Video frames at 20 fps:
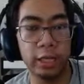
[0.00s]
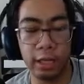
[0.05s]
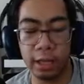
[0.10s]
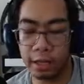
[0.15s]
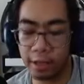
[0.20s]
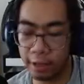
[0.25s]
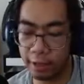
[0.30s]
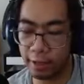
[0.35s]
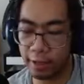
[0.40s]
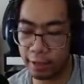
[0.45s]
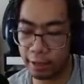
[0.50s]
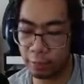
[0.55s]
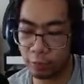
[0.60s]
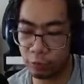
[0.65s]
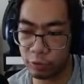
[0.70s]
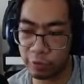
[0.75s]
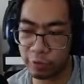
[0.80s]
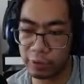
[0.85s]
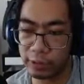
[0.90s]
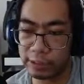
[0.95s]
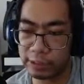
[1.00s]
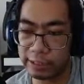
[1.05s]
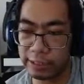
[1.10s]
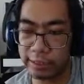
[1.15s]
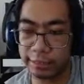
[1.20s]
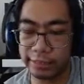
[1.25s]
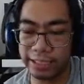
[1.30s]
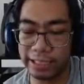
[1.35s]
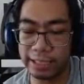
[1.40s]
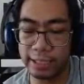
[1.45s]
am
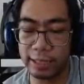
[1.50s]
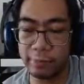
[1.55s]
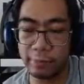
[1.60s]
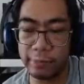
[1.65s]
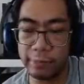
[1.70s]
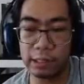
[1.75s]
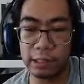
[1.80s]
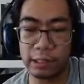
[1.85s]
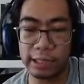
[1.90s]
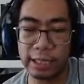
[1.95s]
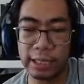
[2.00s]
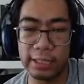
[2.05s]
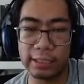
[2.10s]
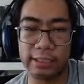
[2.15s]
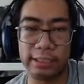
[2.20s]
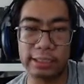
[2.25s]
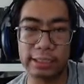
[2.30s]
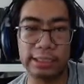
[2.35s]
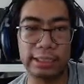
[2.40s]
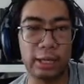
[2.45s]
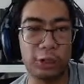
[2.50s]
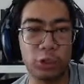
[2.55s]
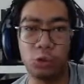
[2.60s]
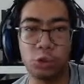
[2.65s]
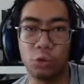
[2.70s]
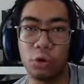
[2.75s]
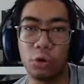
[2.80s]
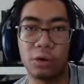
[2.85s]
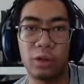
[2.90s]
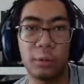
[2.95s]
referencing the American/North